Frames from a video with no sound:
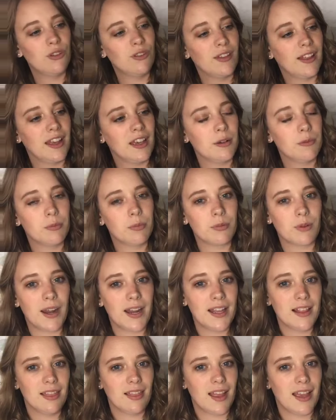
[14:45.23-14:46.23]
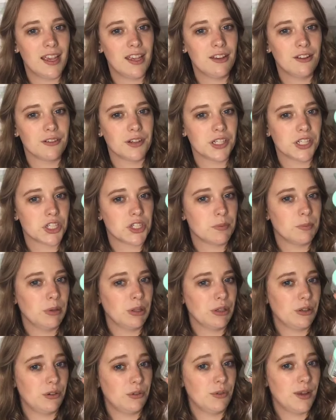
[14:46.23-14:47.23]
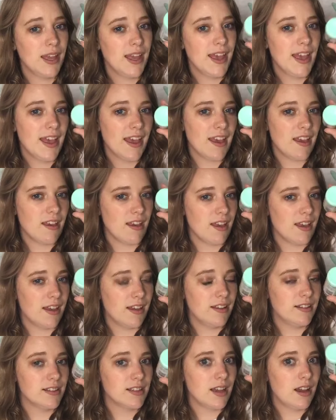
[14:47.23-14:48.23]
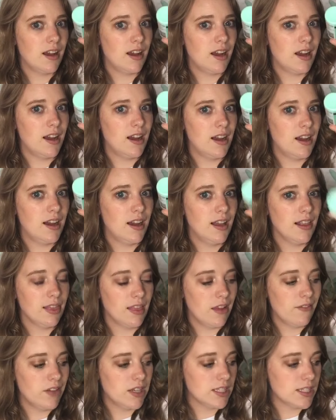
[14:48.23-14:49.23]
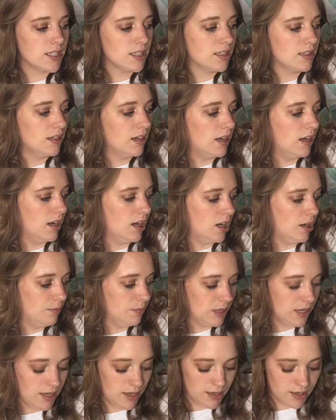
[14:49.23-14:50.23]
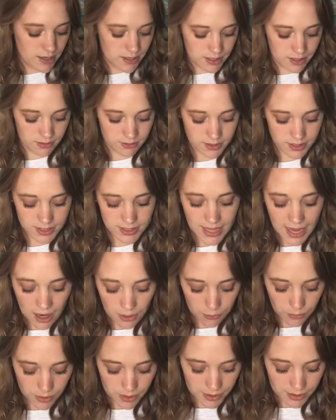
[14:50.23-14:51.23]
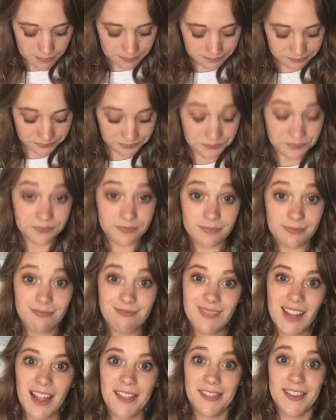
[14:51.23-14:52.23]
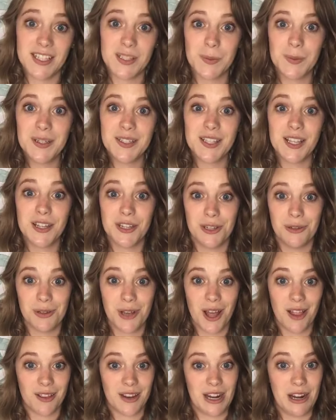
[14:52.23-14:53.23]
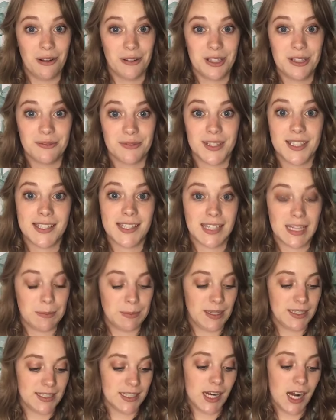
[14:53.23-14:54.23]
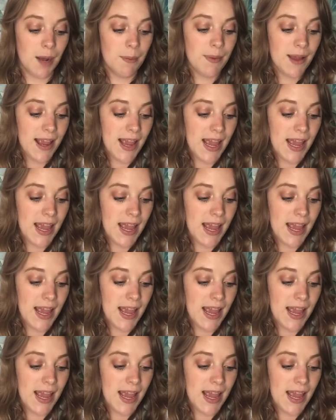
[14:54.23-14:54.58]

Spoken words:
like, bright, light greenish blue, and I love it. So there's that one. This one is a new color. I only recently picked it up,